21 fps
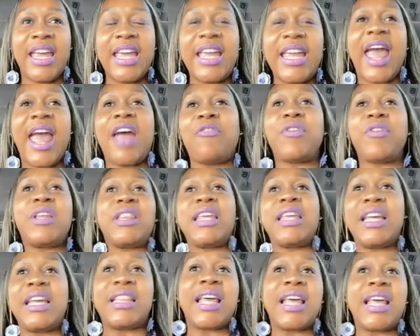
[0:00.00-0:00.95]

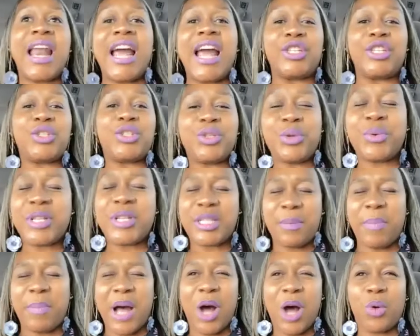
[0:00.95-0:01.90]
everything that I do is
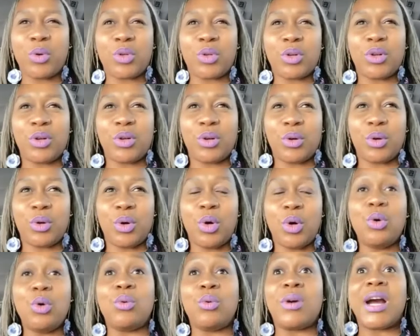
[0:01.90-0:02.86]
about
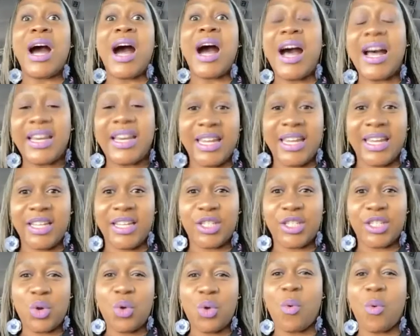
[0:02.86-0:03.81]
who God is
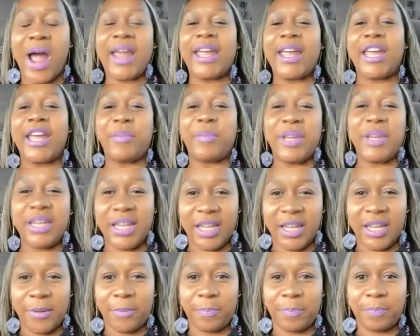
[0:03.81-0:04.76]
and who I am in
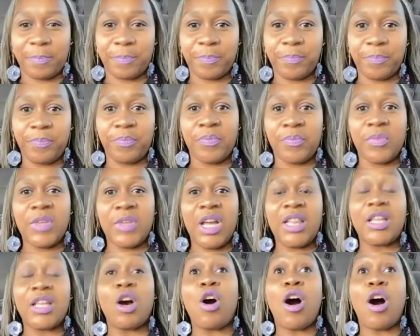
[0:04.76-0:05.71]
Him,
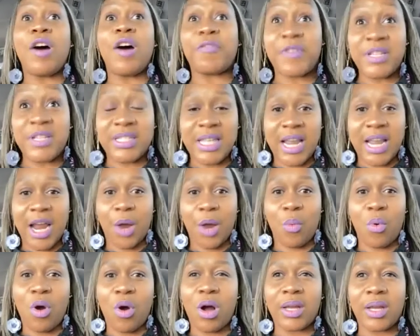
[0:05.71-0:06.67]
the office that I
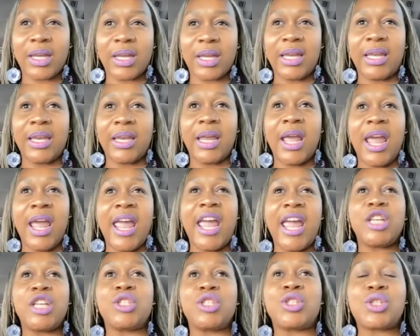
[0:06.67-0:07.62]
walk in.
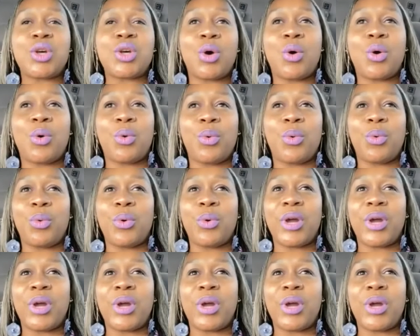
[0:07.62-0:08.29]
And so